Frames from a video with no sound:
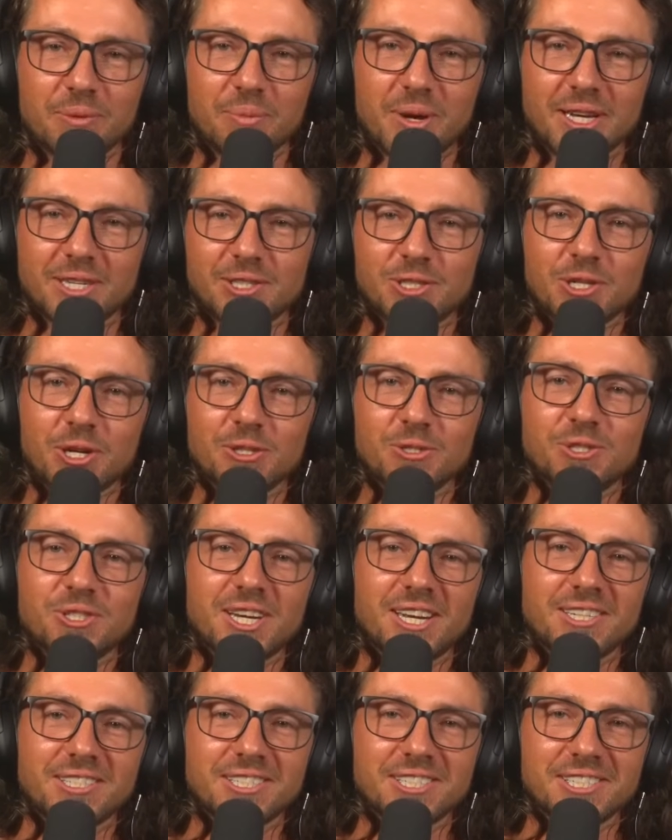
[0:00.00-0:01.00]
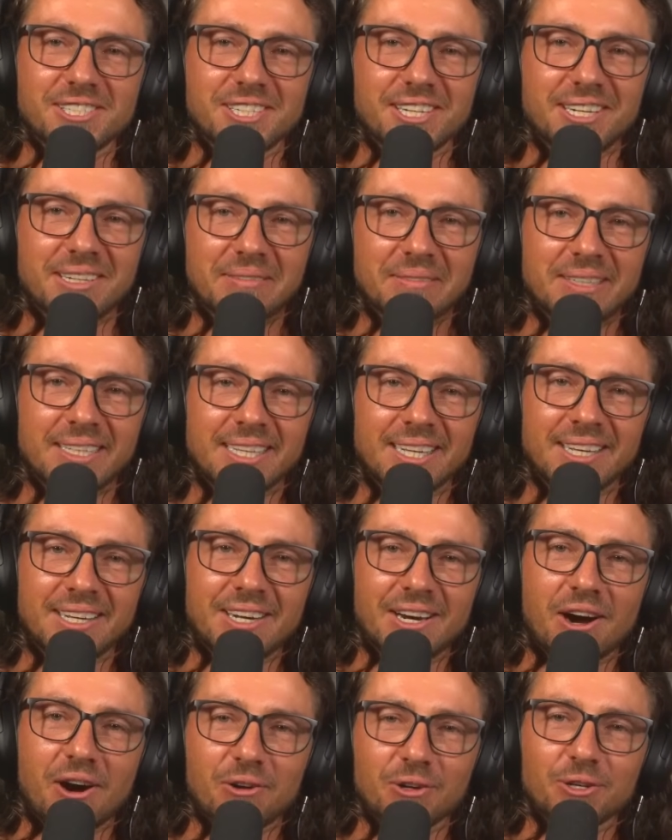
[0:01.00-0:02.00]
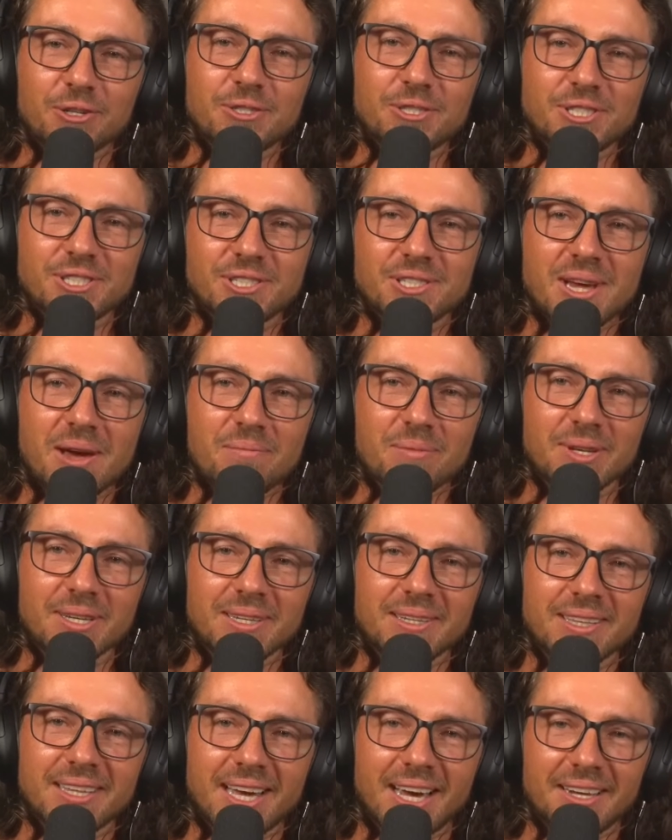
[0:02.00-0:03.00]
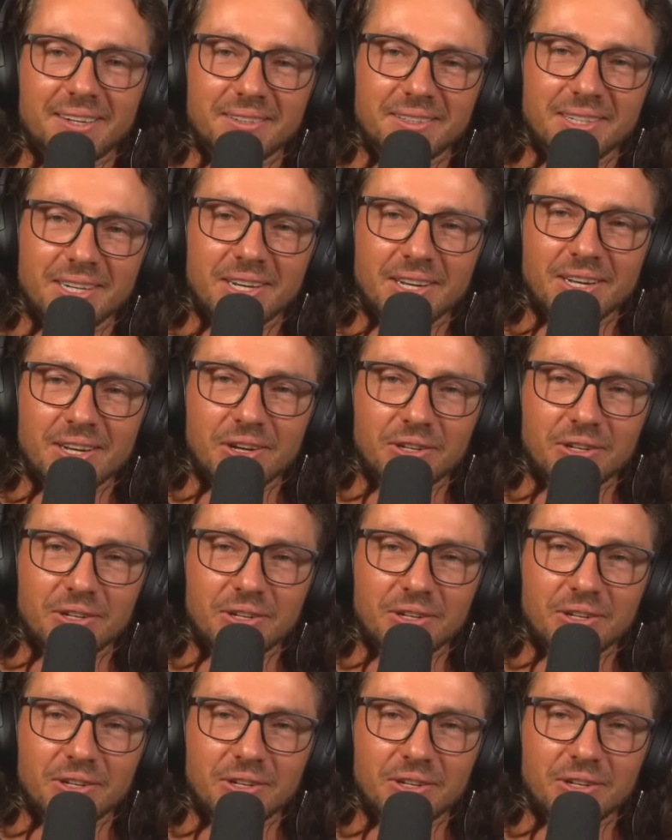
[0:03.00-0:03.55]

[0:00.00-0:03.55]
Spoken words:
It makes no sense to hold on to something that,